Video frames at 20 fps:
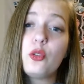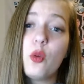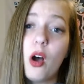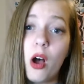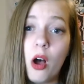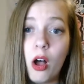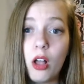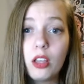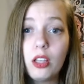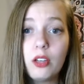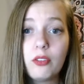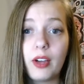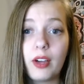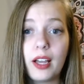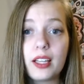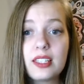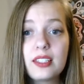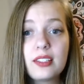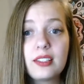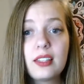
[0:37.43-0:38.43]
all of
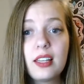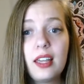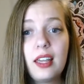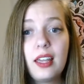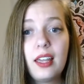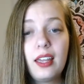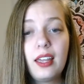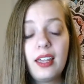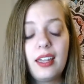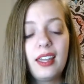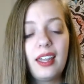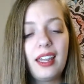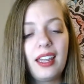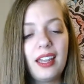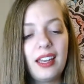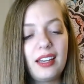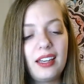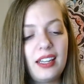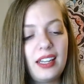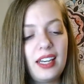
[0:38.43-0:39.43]
us.
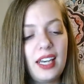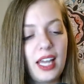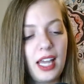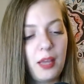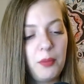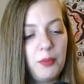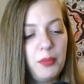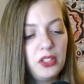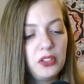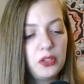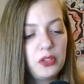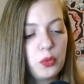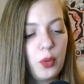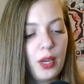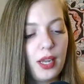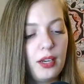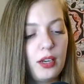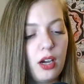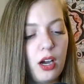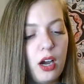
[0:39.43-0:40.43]
And it happens
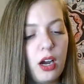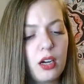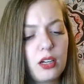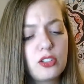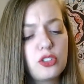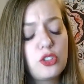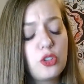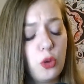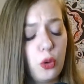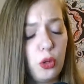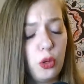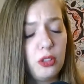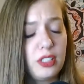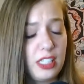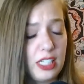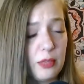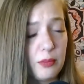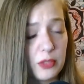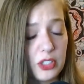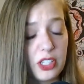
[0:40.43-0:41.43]
when our soul
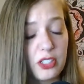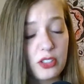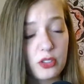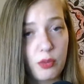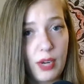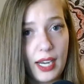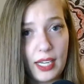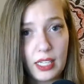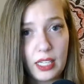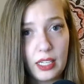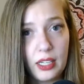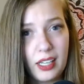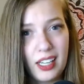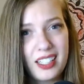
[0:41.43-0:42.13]
deems us ready.